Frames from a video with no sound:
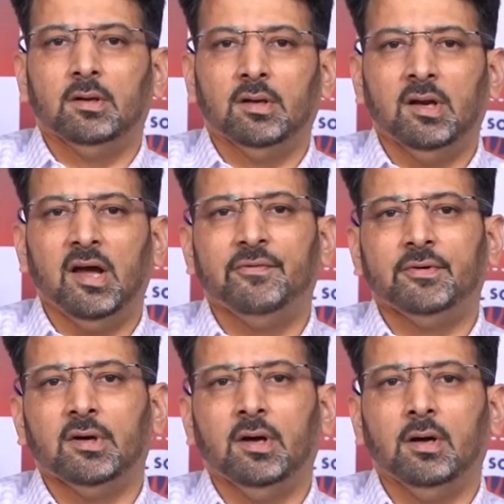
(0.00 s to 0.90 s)

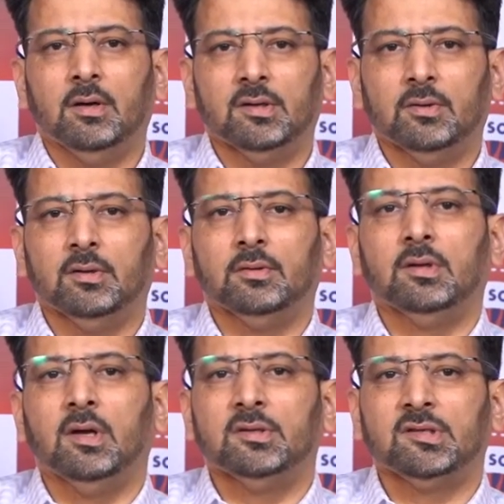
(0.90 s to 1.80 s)
left
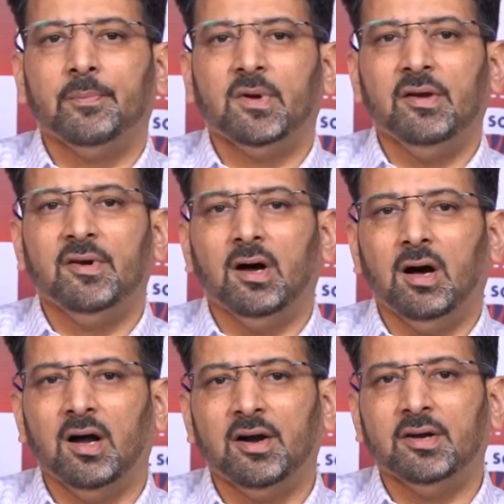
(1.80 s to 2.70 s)
subclavian
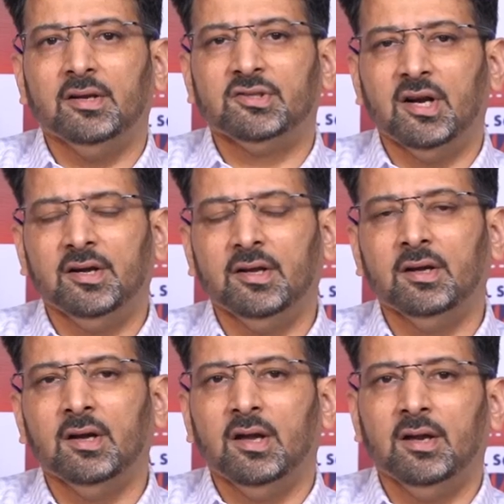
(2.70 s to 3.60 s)
artery
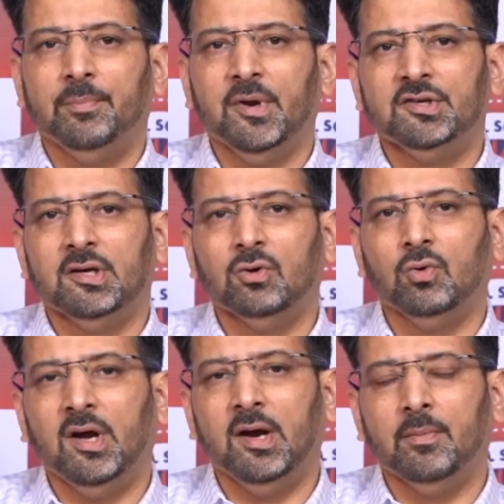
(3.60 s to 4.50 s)
stenting in a patient
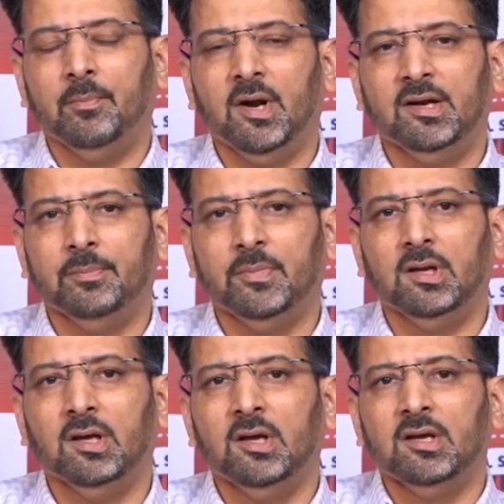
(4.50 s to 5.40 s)
who had
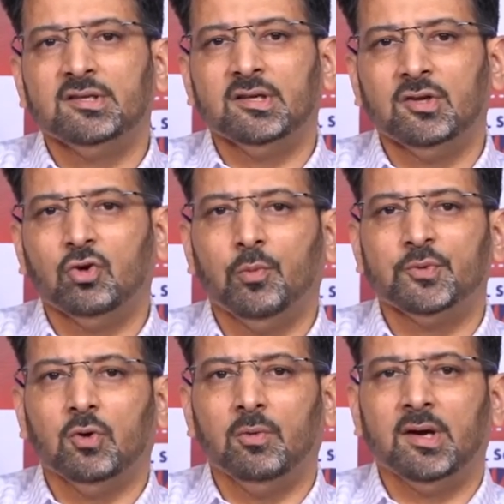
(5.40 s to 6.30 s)
multiple
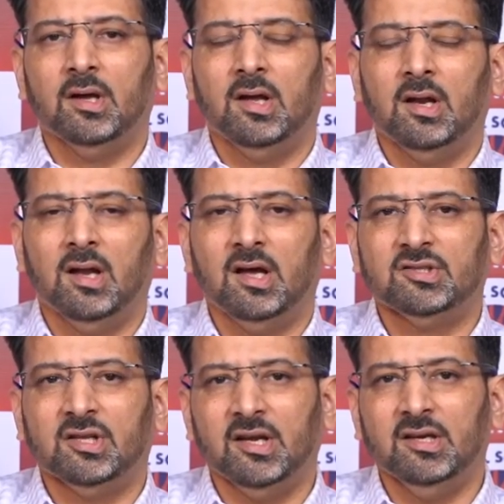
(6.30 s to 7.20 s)
syncopes over
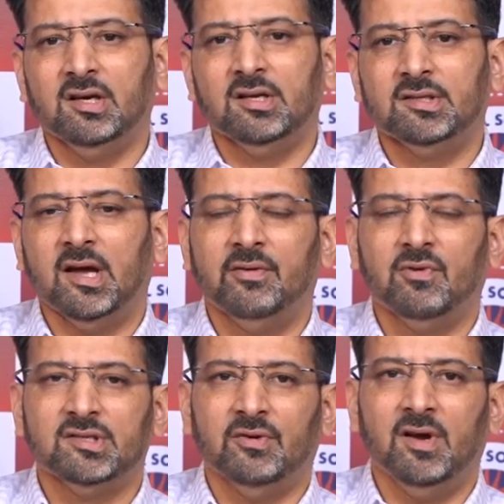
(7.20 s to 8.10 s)
last 3 years and
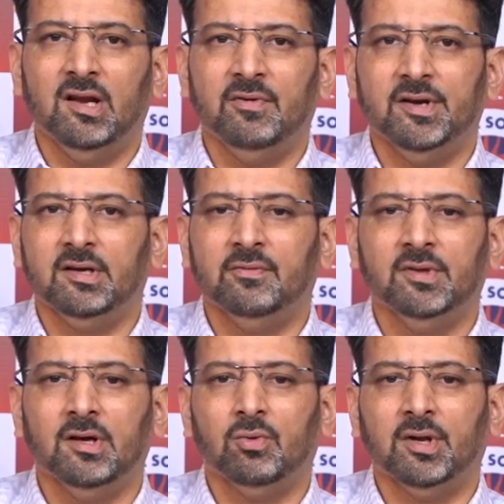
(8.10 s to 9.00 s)
was evaluated
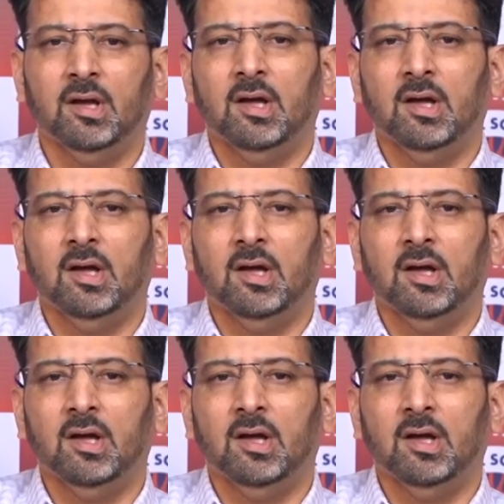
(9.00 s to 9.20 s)
without